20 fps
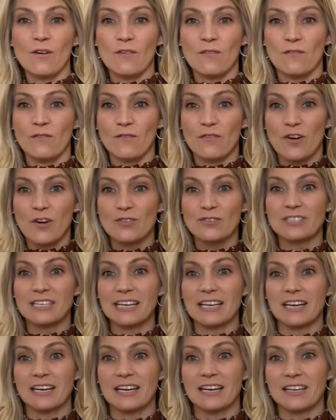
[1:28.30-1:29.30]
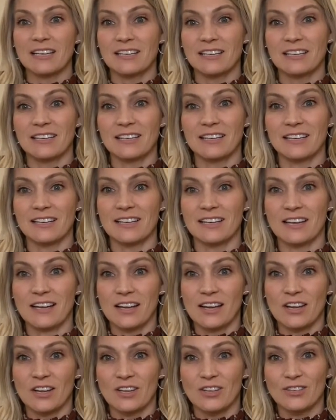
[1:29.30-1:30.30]
frozen
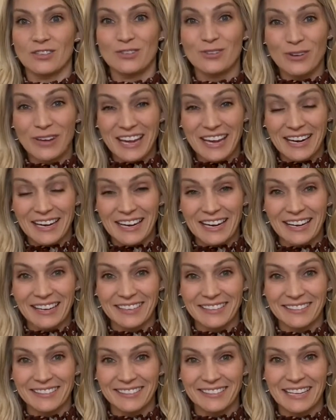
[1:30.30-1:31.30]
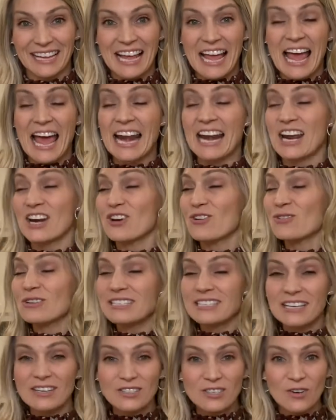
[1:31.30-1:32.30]
zucchini. And I know
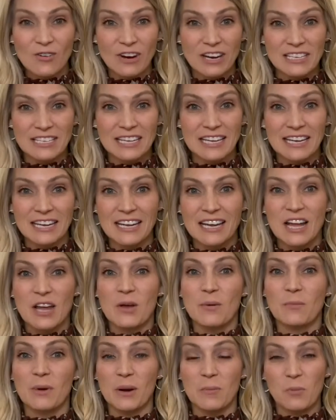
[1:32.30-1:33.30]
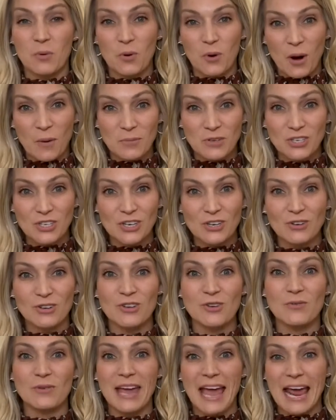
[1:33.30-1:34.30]
it sounds crazy, but I promise you,
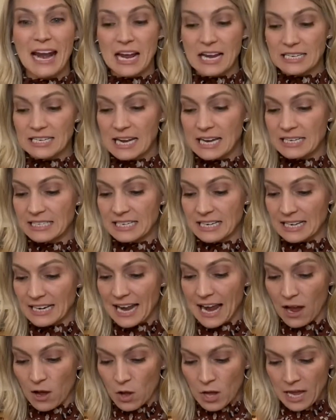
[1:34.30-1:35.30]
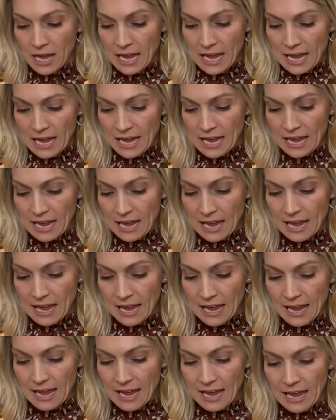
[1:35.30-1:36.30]
you cannot taste it. Now,
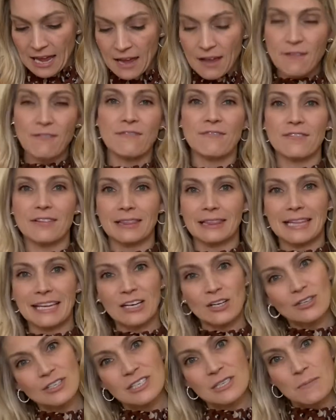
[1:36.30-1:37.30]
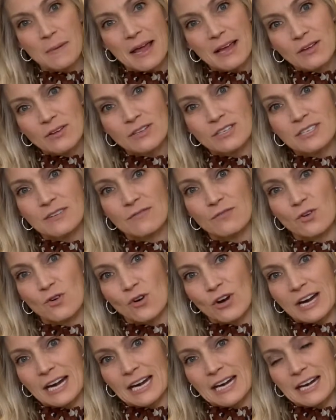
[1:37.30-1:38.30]
if little speckles of
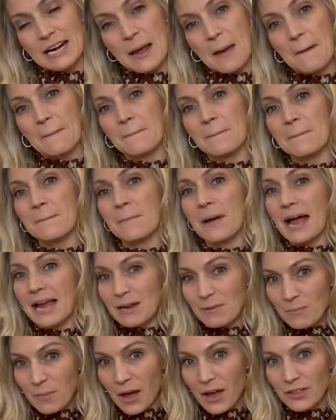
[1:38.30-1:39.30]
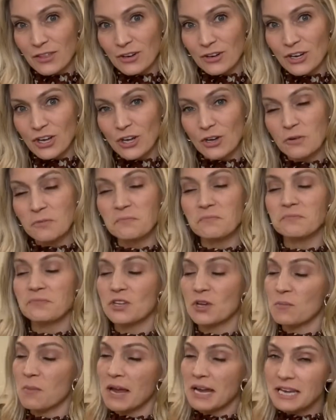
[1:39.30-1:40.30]
green might bother you,
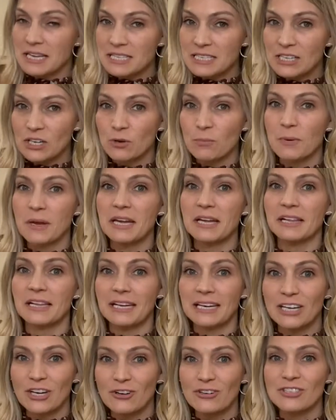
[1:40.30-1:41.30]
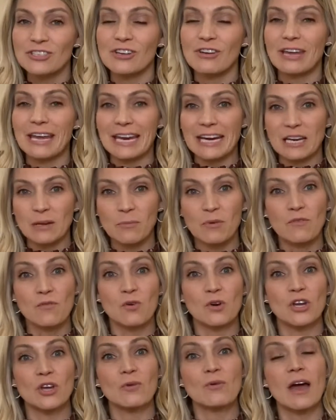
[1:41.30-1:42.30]
you might consider peeling your zucchini
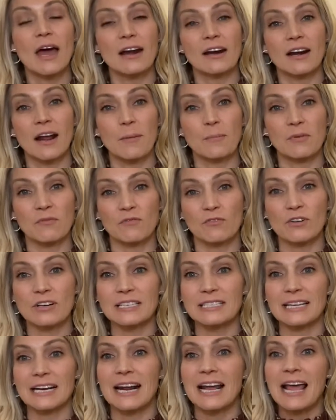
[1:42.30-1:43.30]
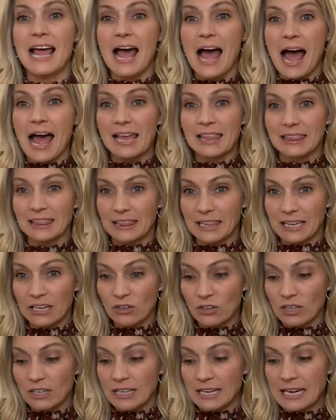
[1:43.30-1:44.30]
before you cut it up and freeze it. I
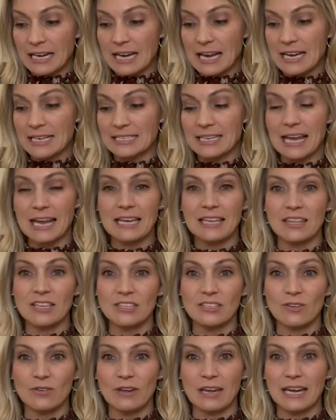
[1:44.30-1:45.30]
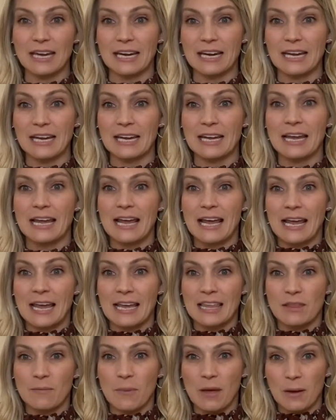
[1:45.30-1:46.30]
literally take the zucchini
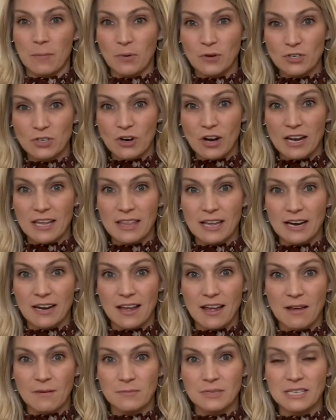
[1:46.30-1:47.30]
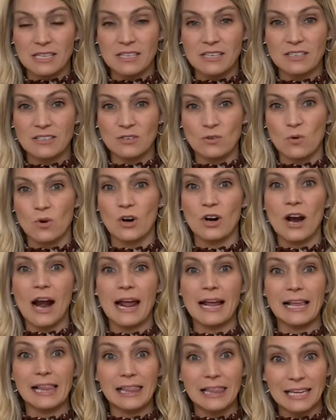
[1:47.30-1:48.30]
in the paper tray that comes in the store, I
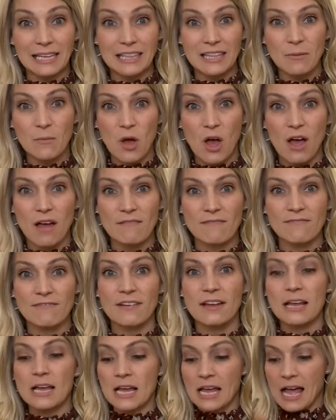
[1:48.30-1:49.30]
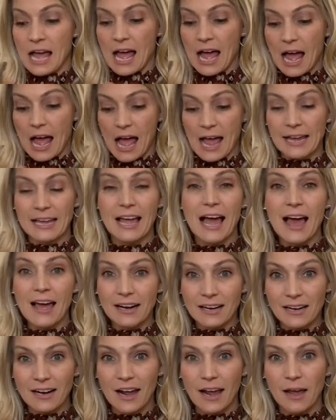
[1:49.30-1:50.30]
clean them off, I cut
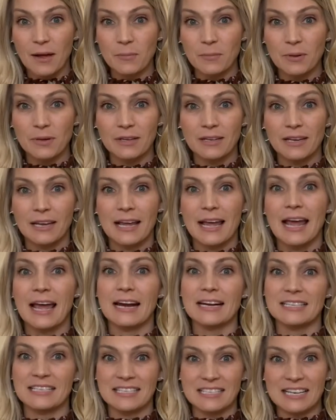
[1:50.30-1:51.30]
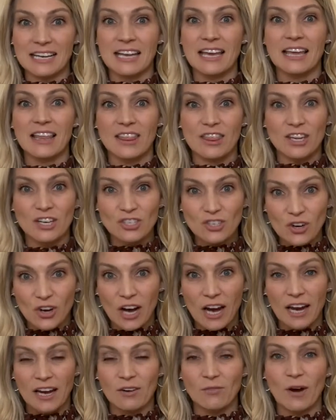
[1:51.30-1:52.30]
it up, and I stick the
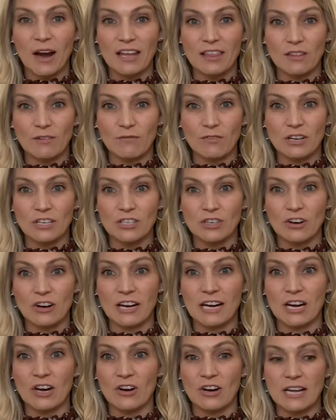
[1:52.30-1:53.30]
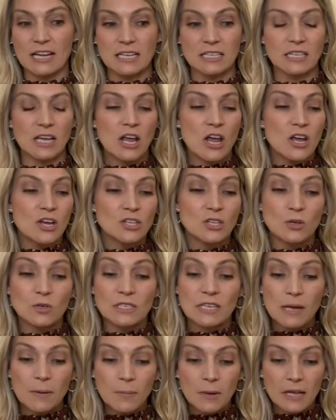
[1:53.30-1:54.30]
tray right in the freezer, and here it is. So
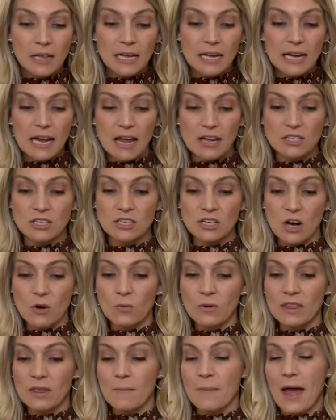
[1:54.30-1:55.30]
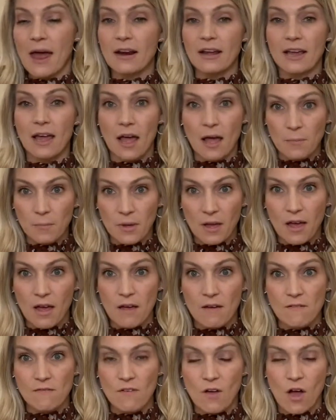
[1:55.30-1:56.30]
typically I start with about a cup
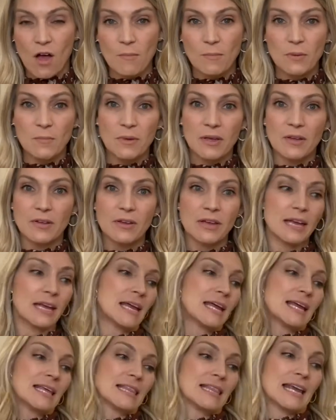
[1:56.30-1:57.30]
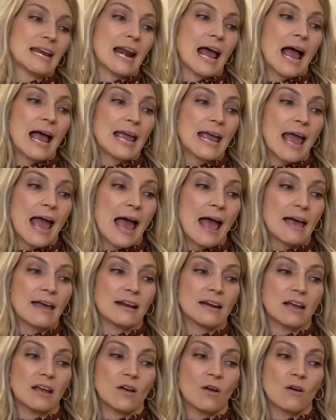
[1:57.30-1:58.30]
of almond milk, then I
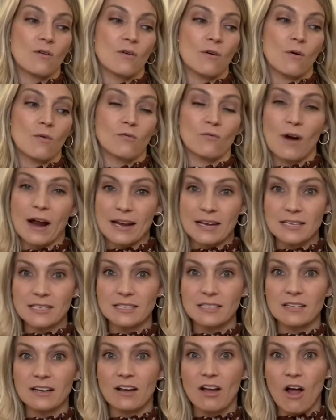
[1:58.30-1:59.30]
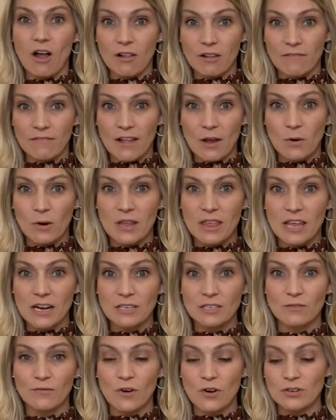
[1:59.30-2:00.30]
add riced cauliflower that
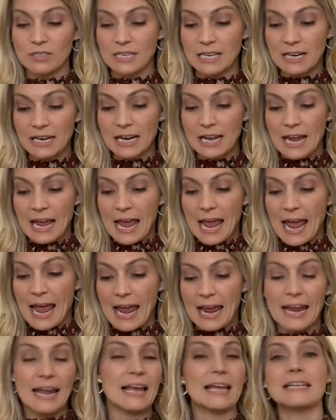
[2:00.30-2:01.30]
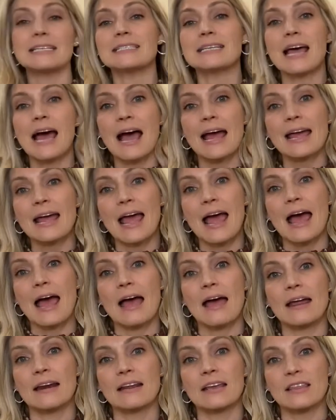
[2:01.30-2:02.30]
is frozen, and I
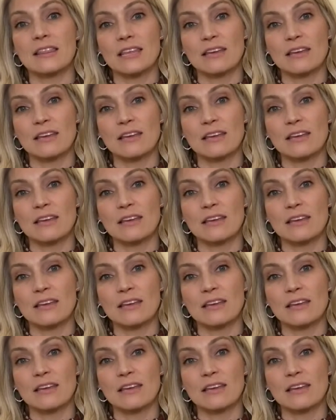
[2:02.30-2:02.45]
add the